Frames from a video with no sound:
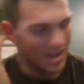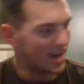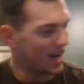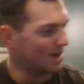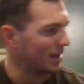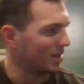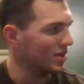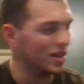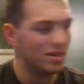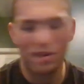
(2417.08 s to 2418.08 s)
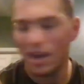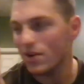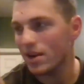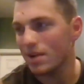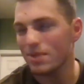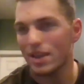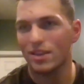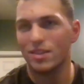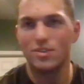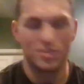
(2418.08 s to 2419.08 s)
And I'm like looking around. I'm like,
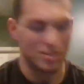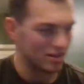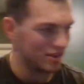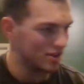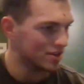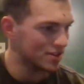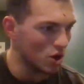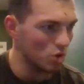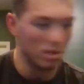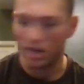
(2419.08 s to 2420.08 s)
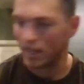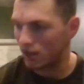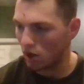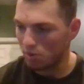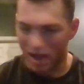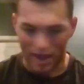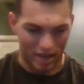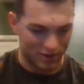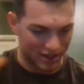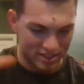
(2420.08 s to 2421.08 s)
there's no blood. I go back. I
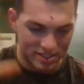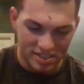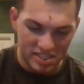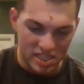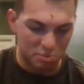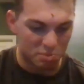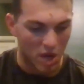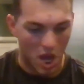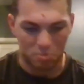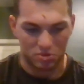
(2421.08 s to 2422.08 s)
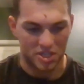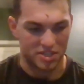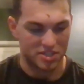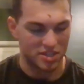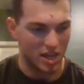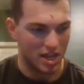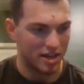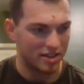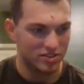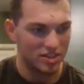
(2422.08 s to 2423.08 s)
find deep paw prints. And
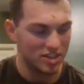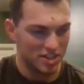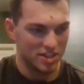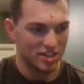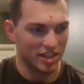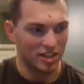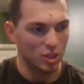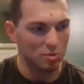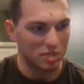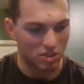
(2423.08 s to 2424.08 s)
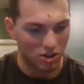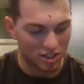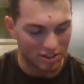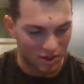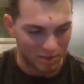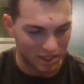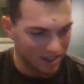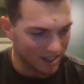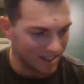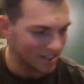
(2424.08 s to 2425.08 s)
it's getting a little bit darker out. I'm like,
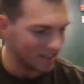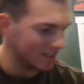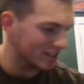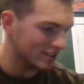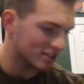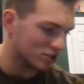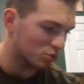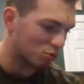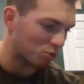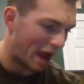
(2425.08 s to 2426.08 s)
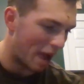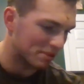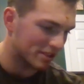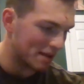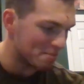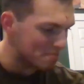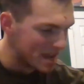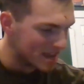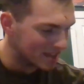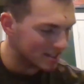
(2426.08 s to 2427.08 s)
crap. Did I
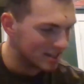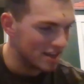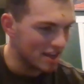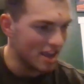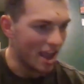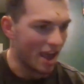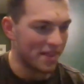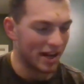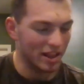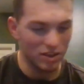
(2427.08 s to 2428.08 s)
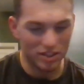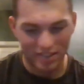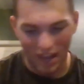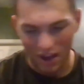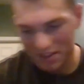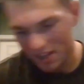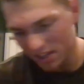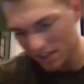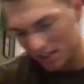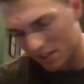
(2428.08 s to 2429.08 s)
miss? And then I look down the hill
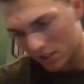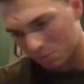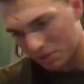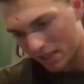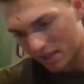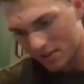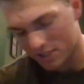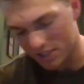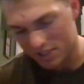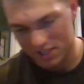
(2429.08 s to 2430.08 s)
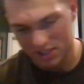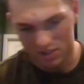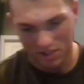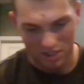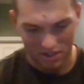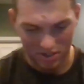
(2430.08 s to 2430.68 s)
a little bit, and there's this